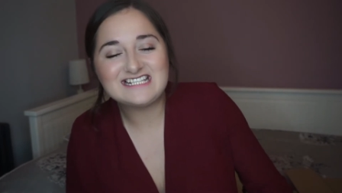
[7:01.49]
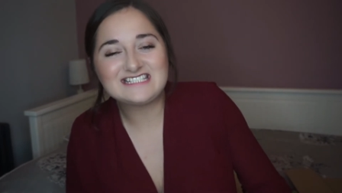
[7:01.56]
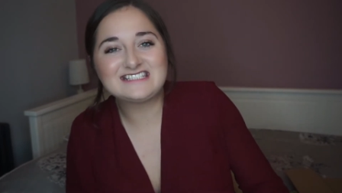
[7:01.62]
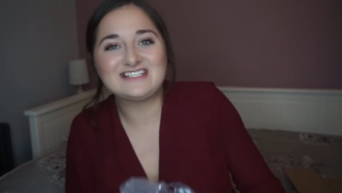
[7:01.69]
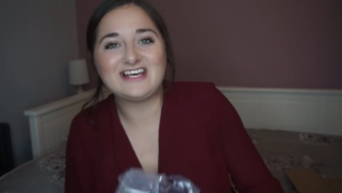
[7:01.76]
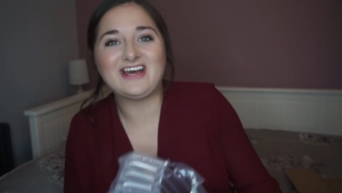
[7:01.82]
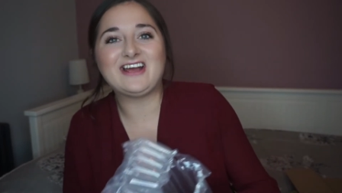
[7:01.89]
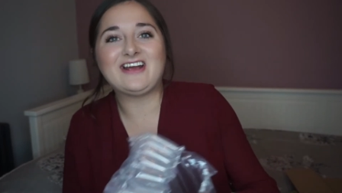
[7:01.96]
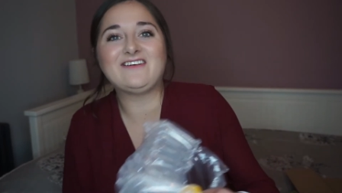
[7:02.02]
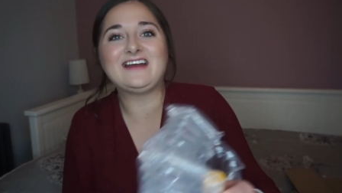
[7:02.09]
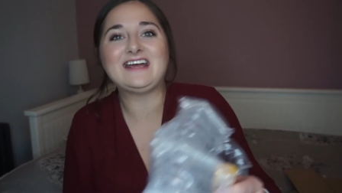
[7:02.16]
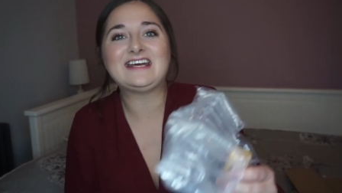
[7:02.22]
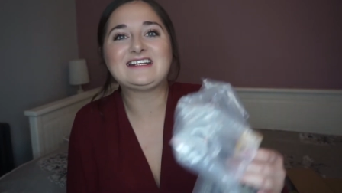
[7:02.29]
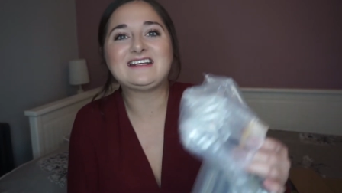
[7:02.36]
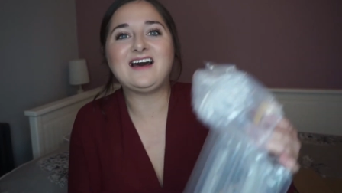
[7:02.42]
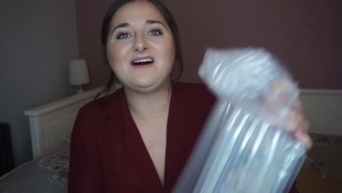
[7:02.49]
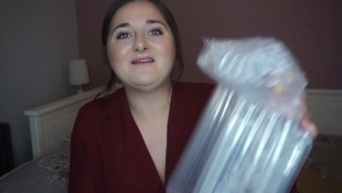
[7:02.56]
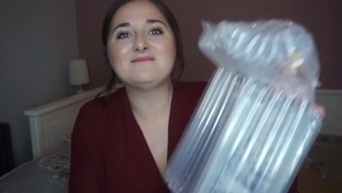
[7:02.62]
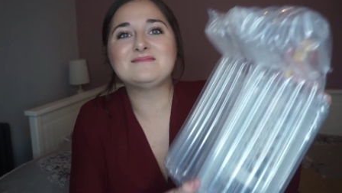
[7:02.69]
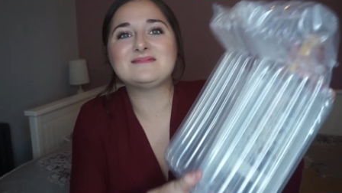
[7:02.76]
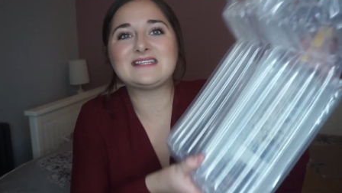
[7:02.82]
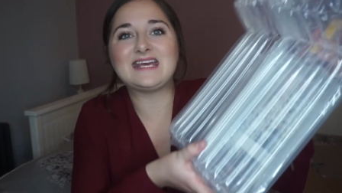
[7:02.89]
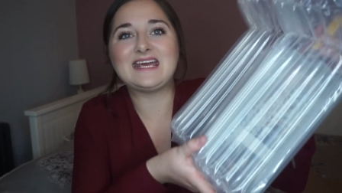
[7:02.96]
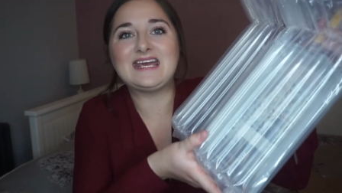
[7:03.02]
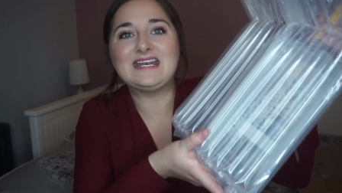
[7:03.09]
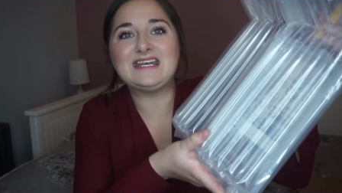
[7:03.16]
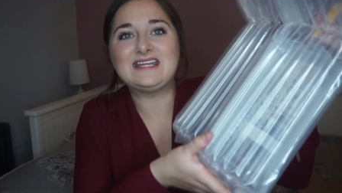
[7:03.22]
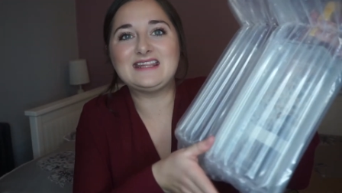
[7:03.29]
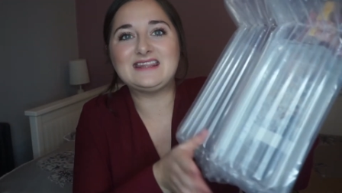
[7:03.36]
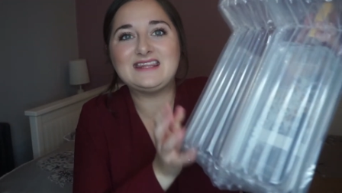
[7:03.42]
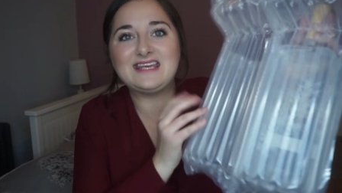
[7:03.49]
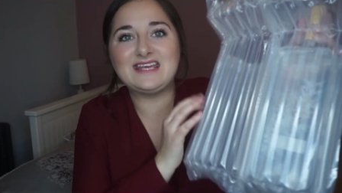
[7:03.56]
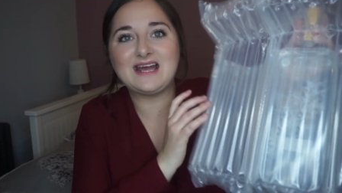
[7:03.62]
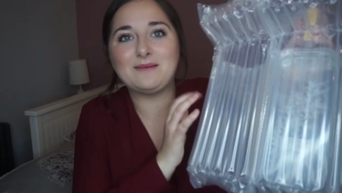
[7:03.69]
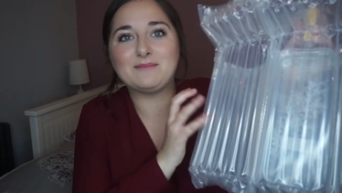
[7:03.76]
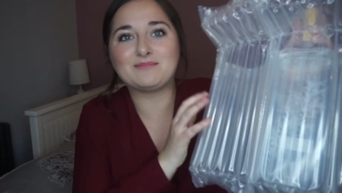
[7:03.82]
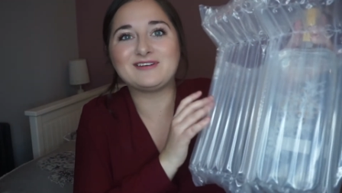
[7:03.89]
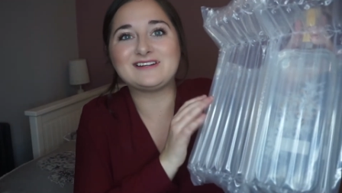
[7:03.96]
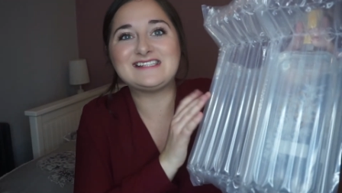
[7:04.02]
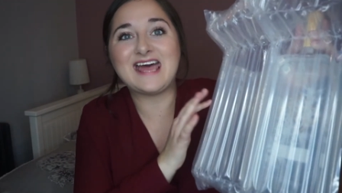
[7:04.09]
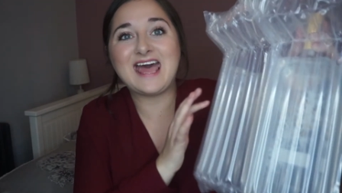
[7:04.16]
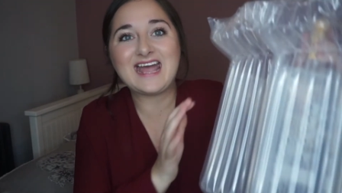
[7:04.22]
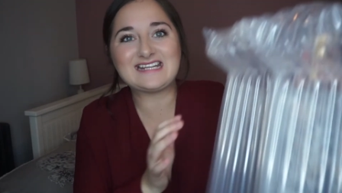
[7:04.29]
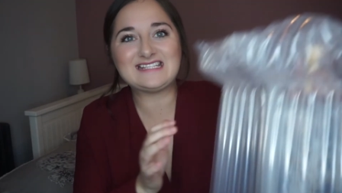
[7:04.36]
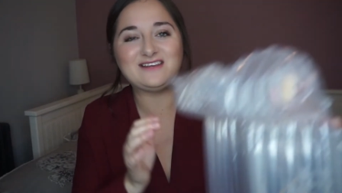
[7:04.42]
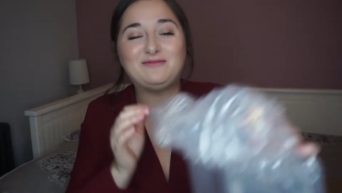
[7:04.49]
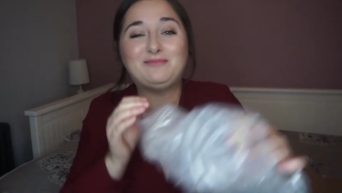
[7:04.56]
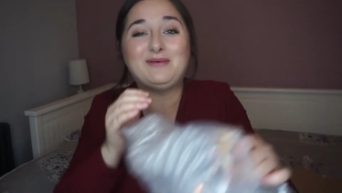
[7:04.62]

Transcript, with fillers: So it comes in the um, protective